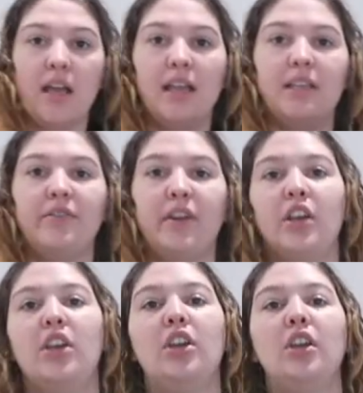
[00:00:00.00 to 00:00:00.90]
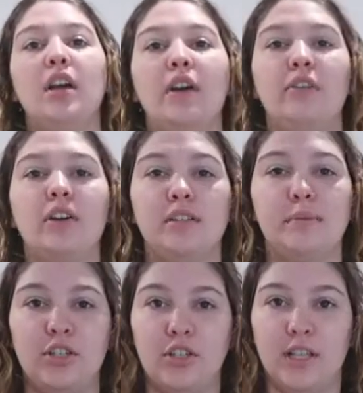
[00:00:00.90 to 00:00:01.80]
It's very cute. I forgot to
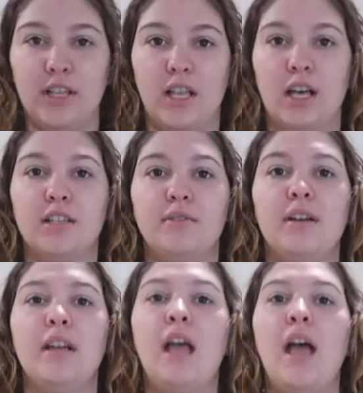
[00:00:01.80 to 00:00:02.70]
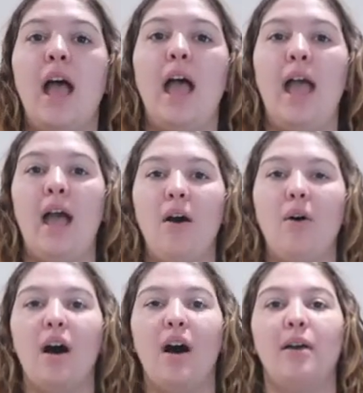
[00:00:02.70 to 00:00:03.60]
mention in the last one how
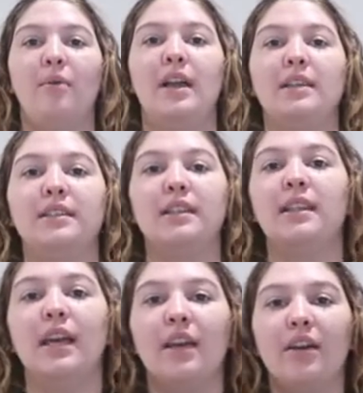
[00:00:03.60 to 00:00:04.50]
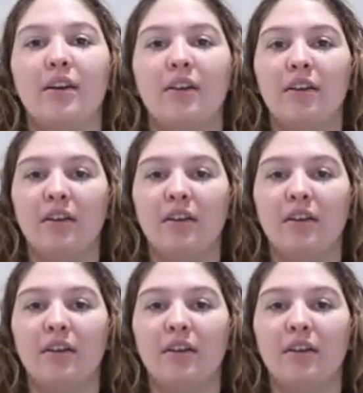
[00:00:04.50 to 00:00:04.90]
high-waisted they go